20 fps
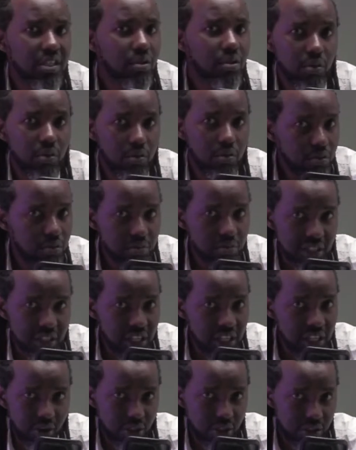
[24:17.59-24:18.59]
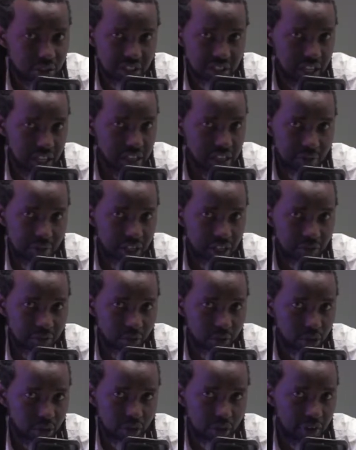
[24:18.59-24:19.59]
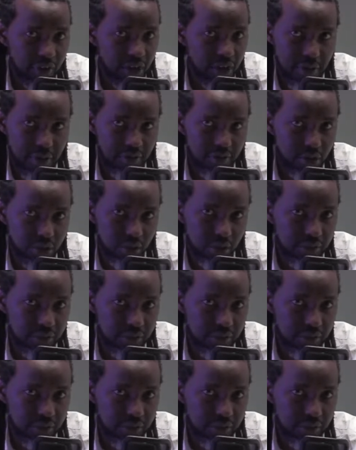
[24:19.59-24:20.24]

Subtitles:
msingie kwa shots are the main photographer and videographer.